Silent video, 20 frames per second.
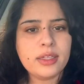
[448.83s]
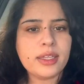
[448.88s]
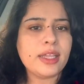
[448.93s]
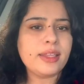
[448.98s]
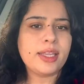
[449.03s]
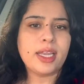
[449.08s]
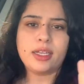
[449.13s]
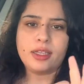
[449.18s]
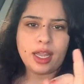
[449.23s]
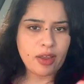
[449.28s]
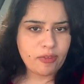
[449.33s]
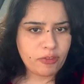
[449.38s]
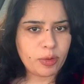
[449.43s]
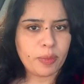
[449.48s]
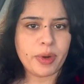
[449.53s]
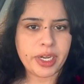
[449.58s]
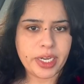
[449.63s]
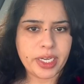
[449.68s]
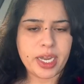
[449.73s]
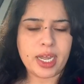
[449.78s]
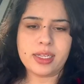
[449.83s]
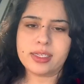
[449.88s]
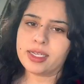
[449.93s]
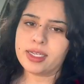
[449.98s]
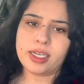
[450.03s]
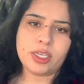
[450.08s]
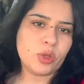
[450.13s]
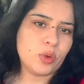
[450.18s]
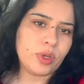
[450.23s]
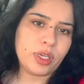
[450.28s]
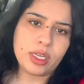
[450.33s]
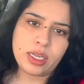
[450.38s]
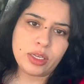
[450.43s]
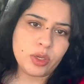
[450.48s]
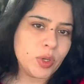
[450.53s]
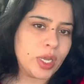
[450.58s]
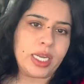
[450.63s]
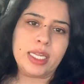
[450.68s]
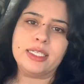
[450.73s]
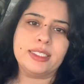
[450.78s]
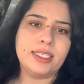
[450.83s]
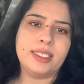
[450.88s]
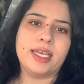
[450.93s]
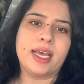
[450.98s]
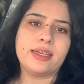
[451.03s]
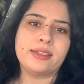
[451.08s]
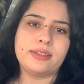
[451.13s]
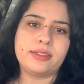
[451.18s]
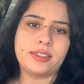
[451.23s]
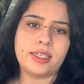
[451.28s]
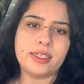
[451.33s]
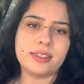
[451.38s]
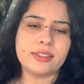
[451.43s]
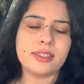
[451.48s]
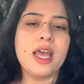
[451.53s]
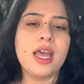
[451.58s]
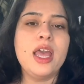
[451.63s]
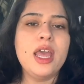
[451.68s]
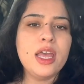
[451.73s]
thing that everybody does, and you can easily ask this.